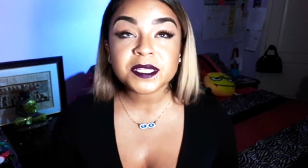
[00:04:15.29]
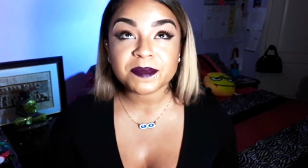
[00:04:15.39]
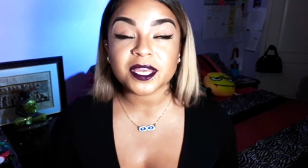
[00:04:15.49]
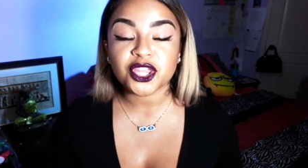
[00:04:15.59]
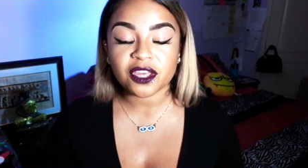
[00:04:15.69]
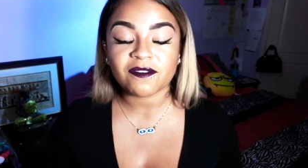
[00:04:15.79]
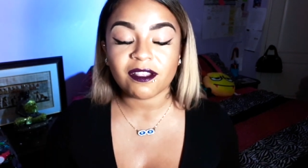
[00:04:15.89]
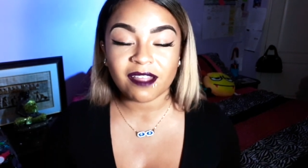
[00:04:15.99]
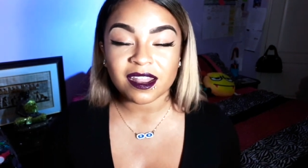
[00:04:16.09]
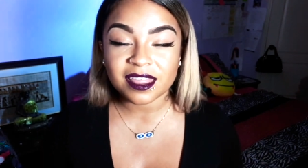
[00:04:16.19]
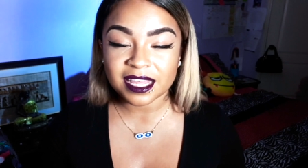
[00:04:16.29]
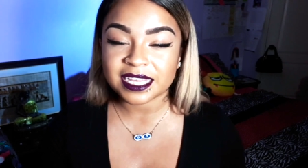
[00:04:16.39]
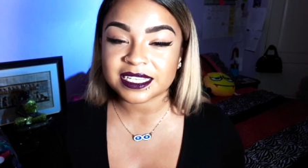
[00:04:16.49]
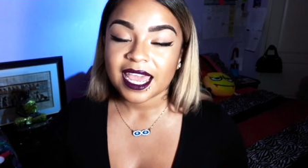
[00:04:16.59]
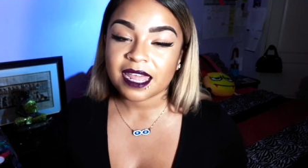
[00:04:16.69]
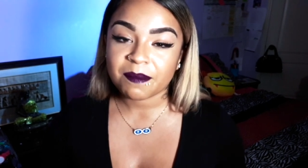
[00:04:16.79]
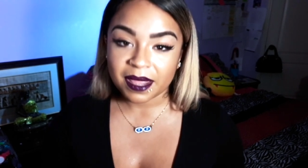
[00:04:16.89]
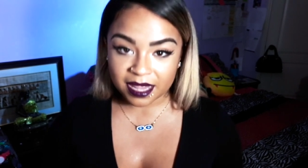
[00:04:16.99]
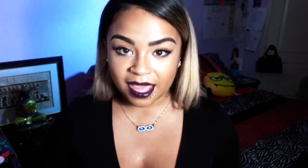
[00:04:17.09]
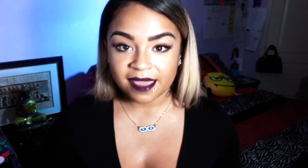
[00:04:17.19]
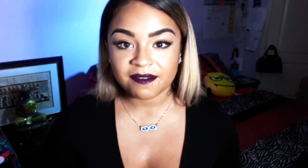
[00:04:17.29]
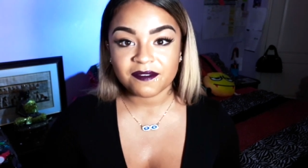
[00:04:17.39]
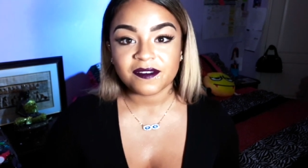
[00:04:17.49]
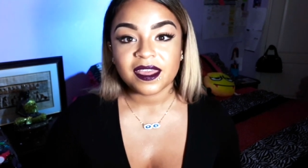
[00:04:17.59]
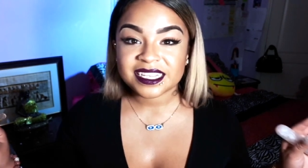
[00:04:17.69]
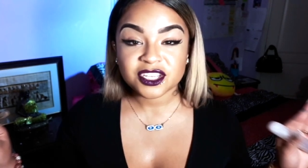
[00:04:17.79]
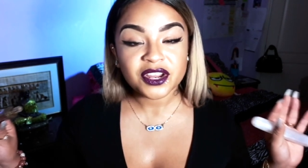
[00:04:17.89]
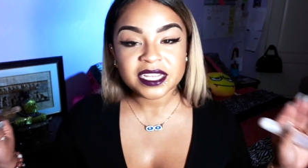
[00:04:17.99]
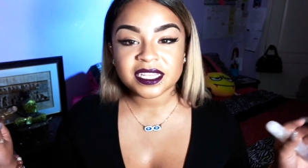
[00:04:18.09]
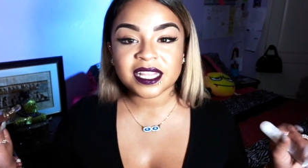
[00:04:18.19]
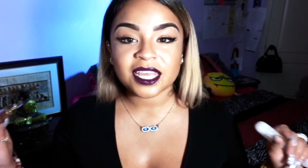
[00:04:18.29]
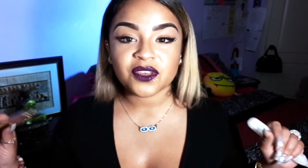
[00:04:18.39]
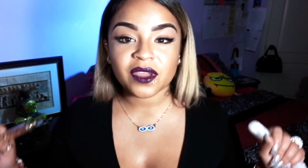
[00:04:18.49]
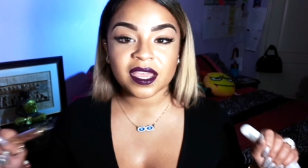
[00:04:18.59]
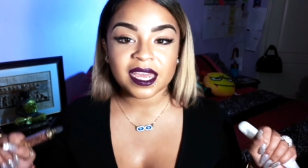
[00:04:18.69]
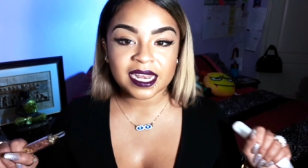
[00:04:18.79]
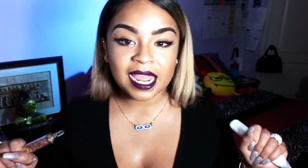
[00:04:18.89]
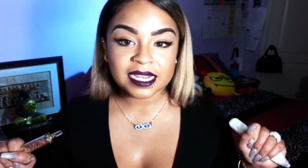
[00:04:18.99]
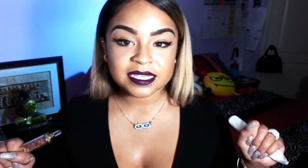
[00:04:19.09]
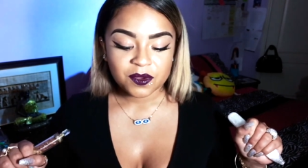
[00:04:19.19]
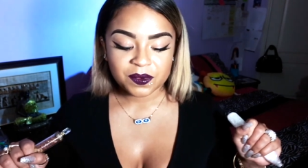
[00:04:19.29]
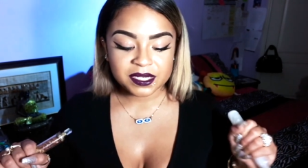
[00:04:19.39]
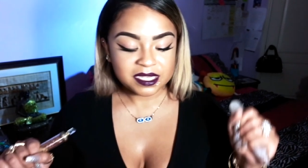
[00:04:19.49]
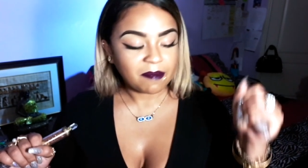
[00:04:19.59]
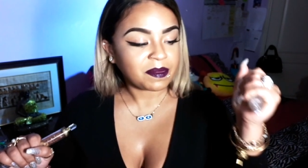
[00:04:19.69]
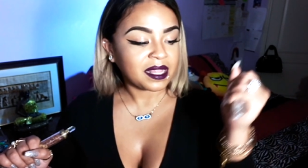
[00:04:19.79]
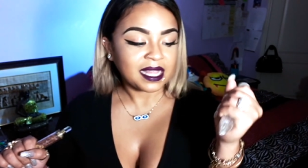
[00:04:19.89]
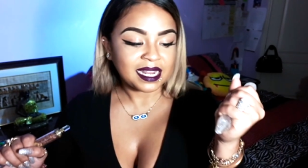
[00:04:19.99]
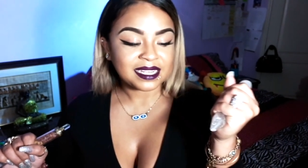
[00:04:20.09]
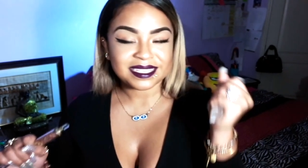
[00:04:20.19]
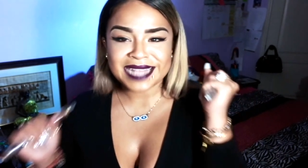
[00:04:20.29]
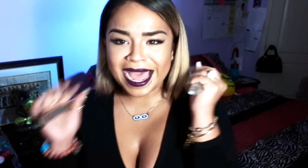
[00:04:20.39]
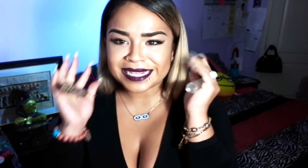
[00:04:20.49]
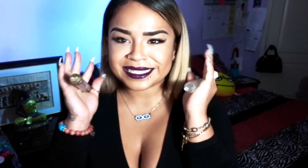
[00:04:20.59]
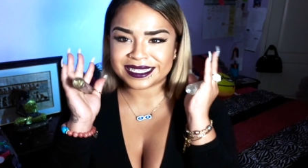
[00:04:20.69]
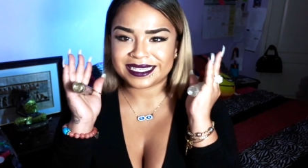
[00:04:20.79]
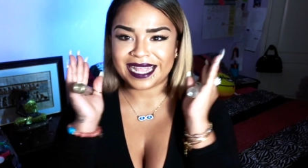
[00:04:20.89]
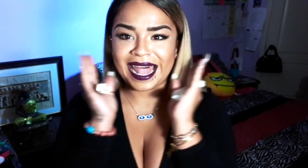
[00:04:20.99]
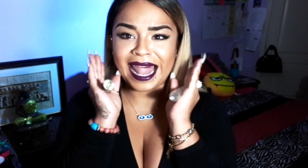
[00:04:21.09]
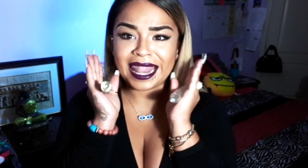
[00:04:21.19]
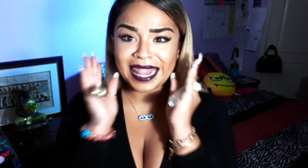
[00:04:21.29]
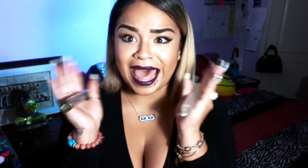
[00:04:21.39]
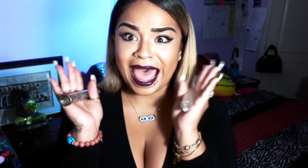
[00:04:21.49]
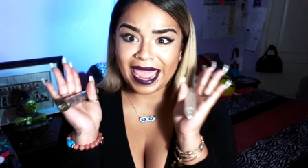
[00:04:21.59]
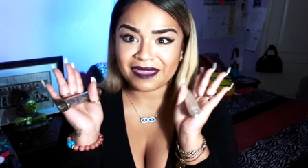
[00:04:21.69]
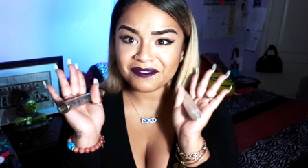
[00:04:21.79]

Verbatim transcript: me achieve a lot of things in my life it's crazy that you can connect with something that is not alive